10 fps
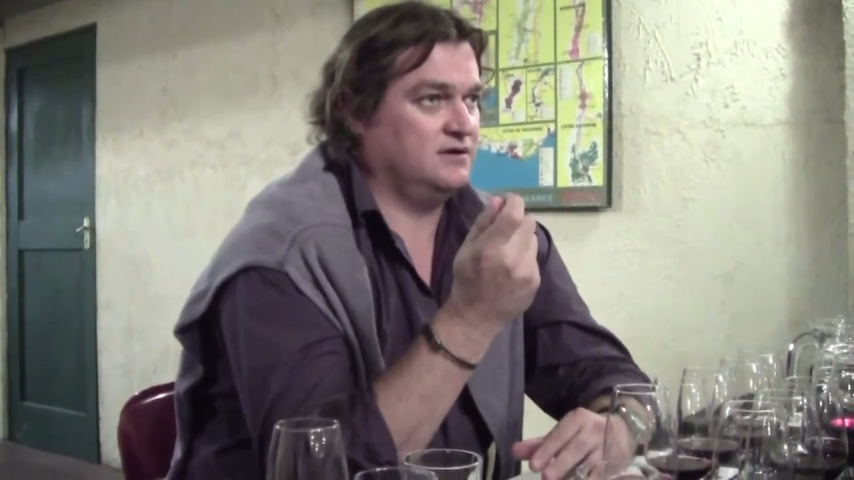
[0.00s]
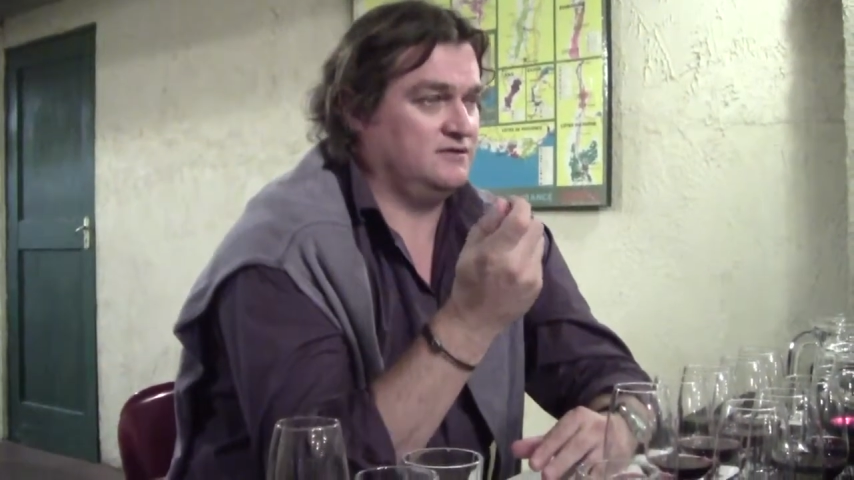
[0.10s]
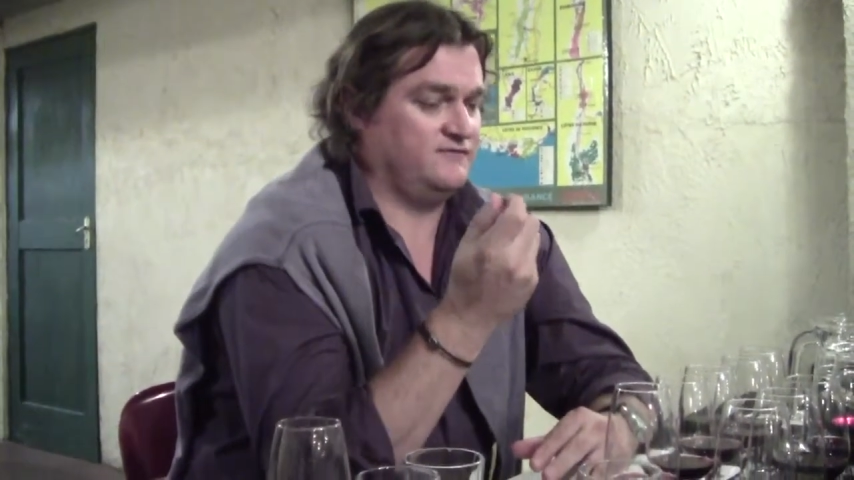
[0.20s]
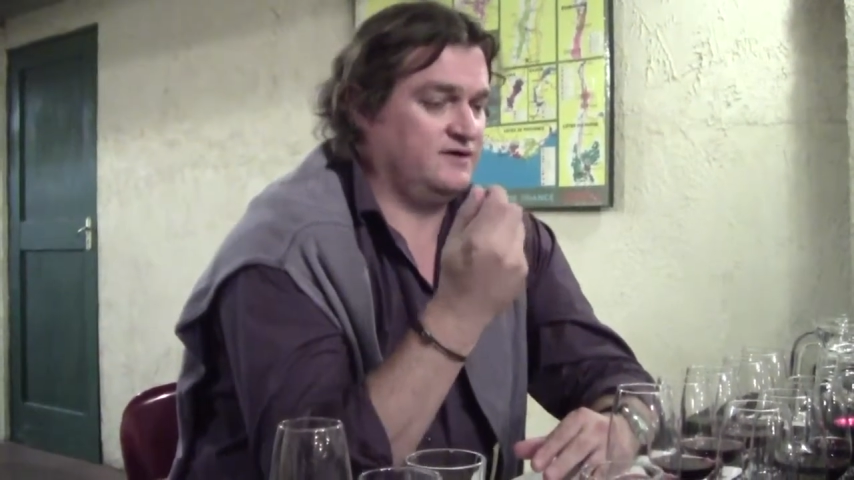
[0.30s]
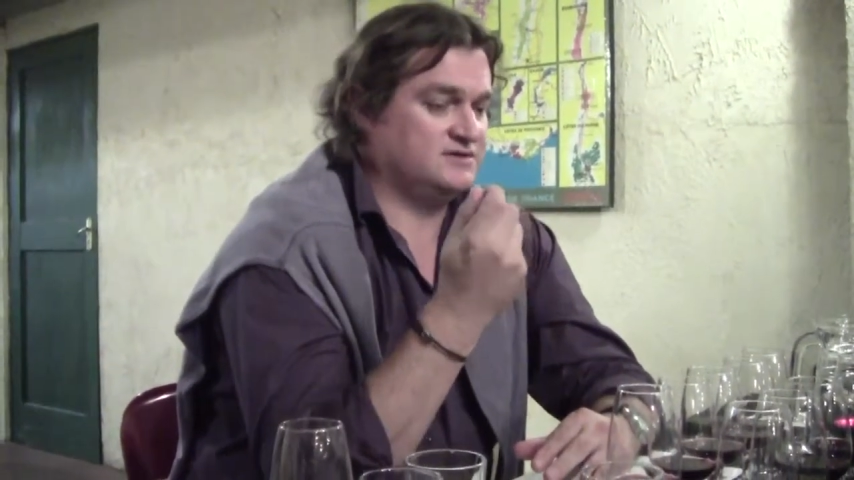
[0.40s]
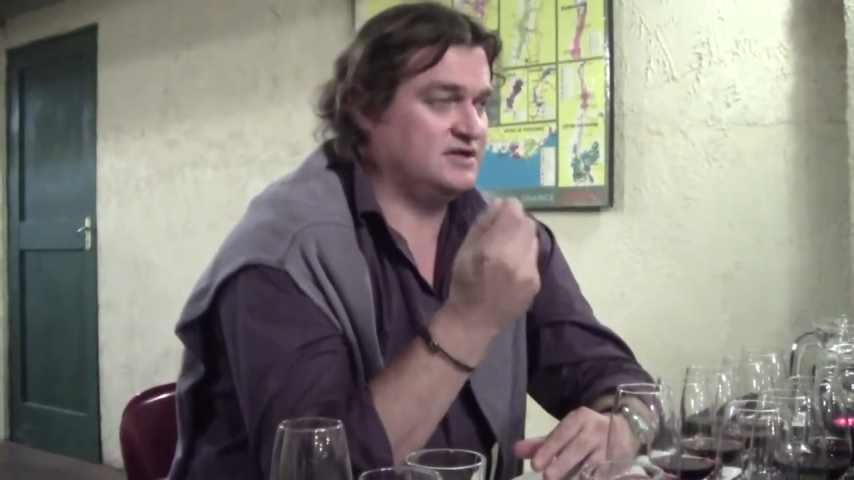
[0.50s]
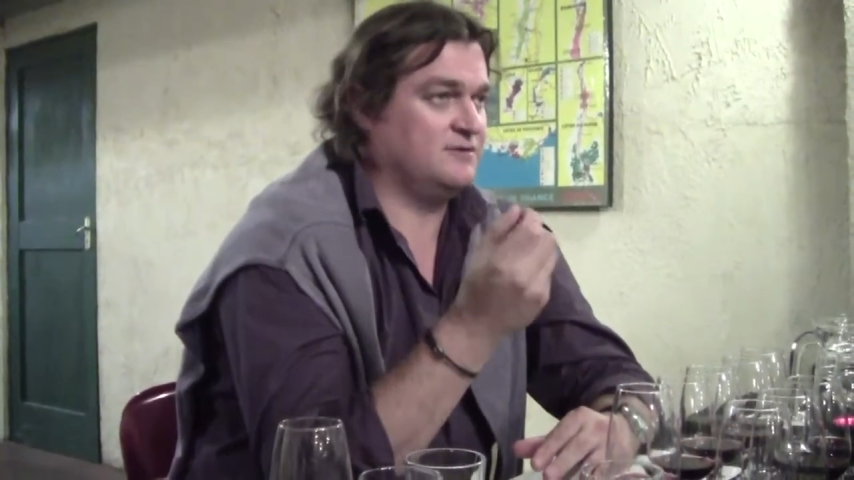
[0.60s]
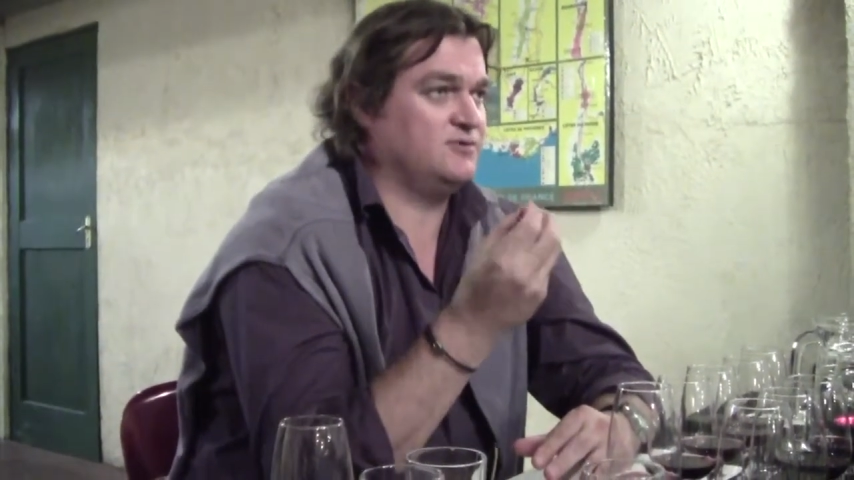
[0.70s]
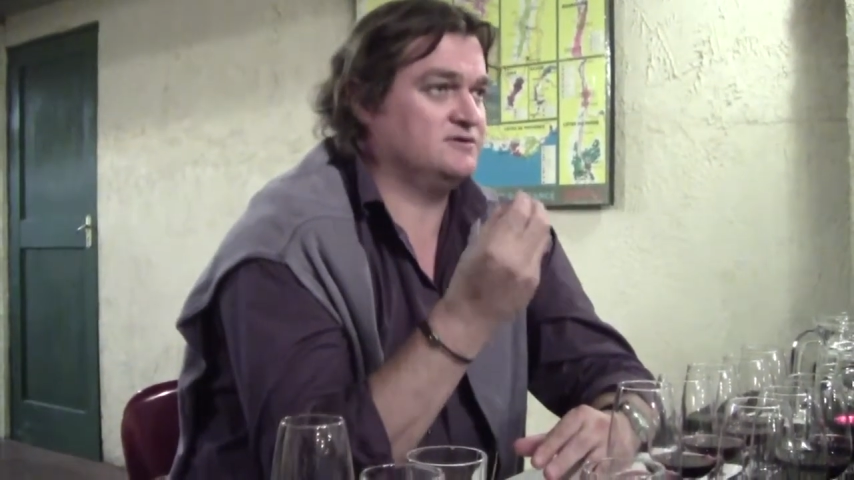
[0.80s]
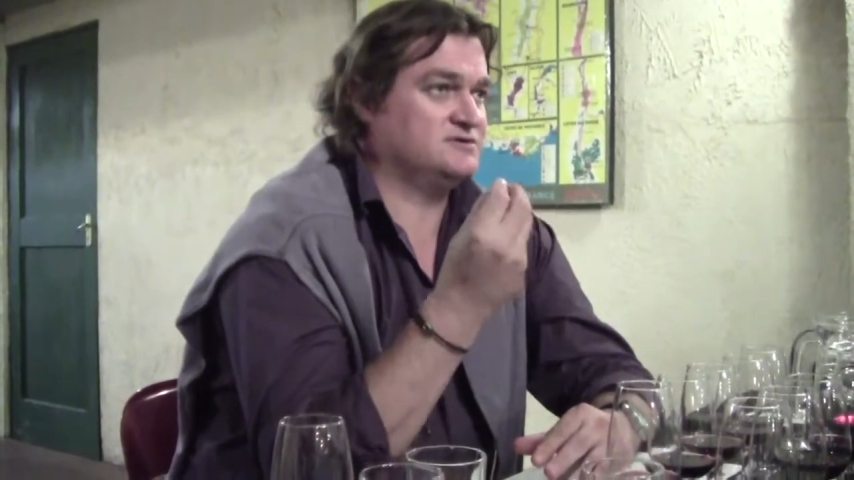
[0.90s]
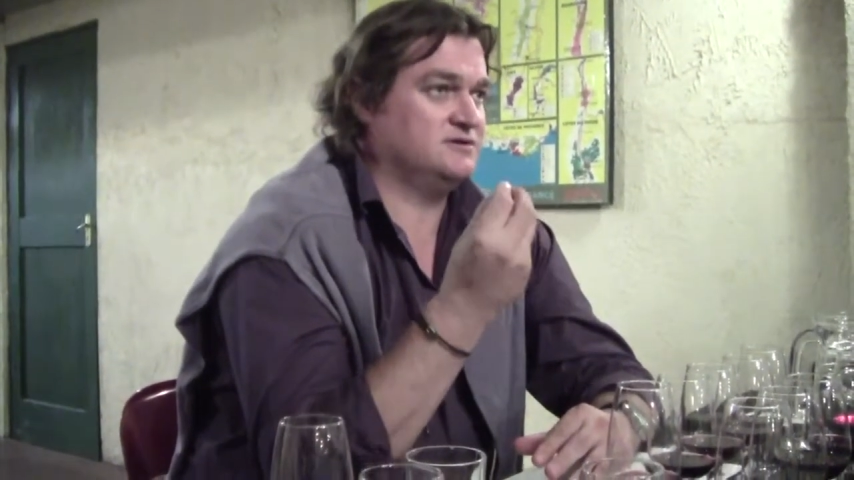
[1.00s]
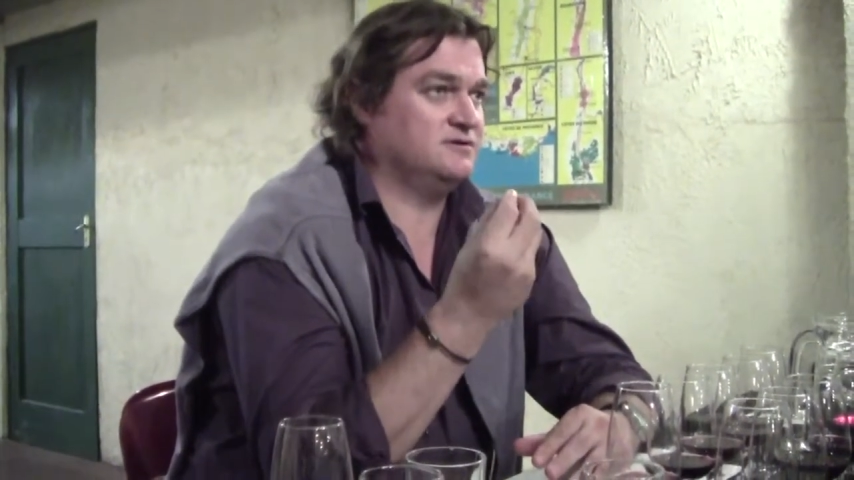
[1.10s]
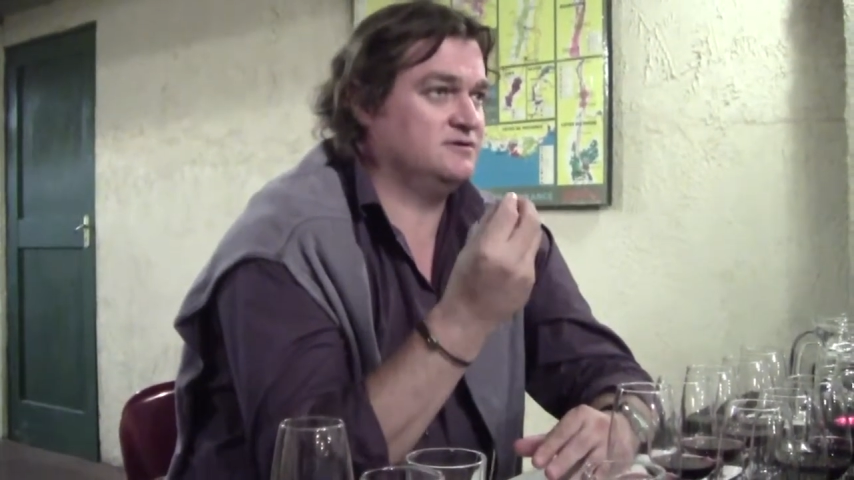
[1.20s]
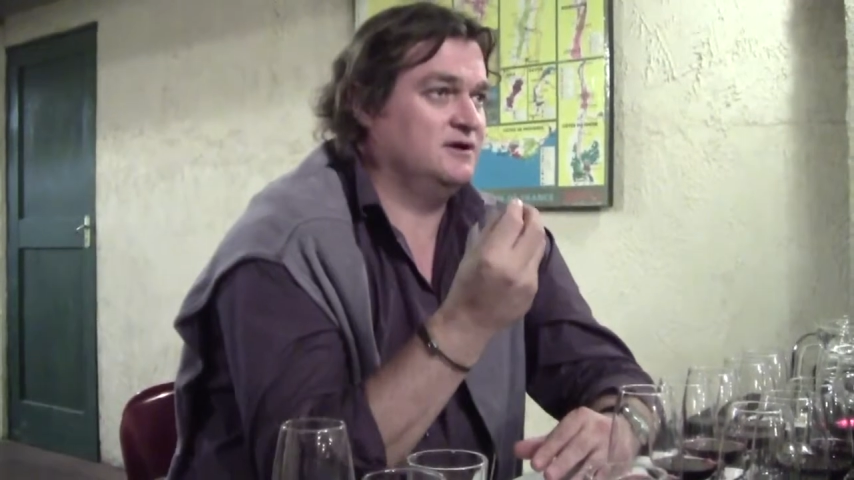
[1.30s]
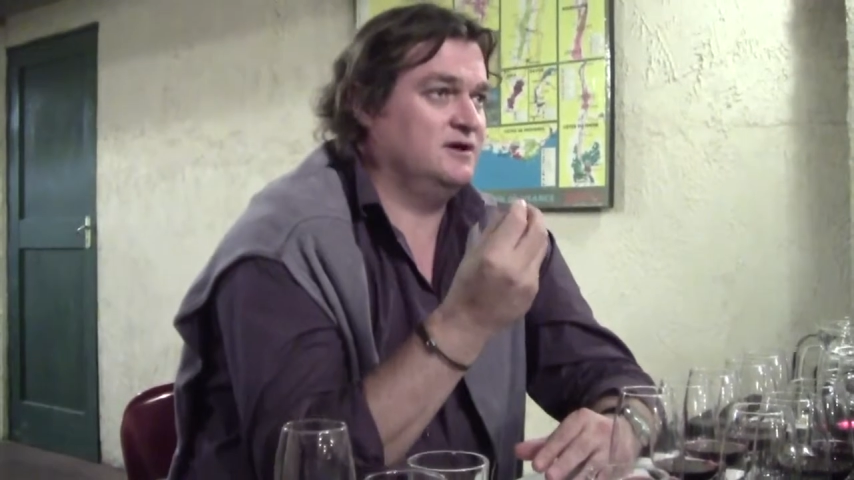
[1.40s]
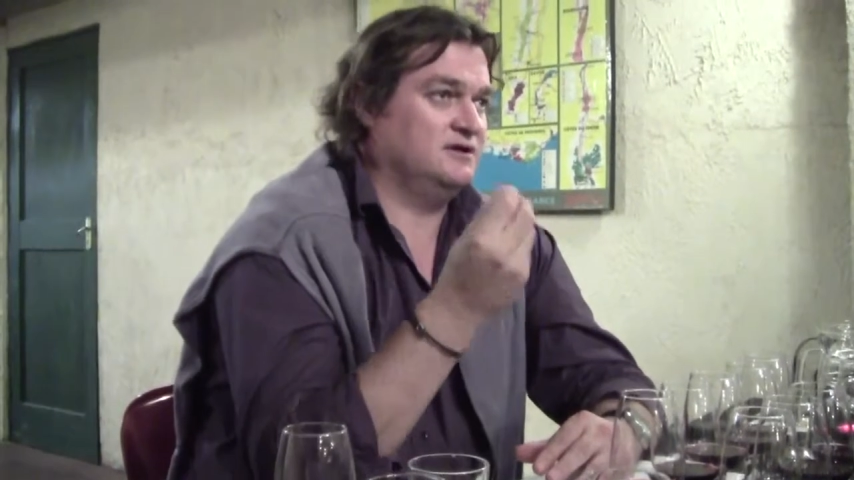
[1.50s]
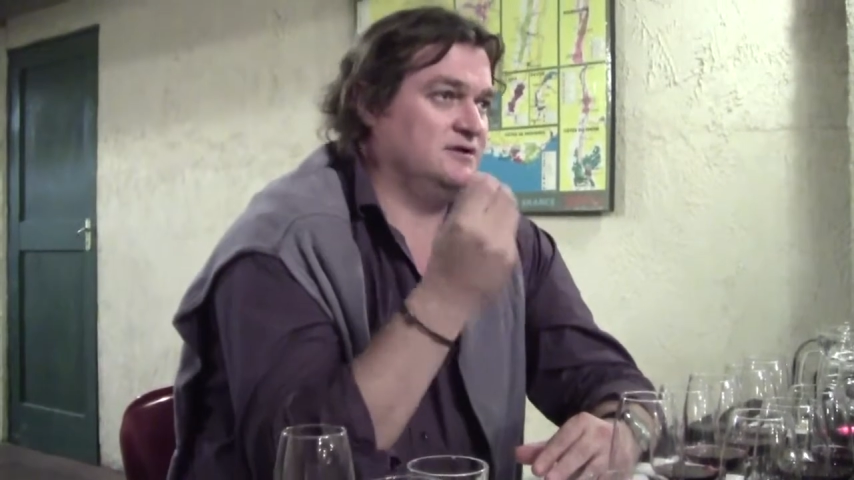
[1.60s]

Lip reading: as far as I'm concerned,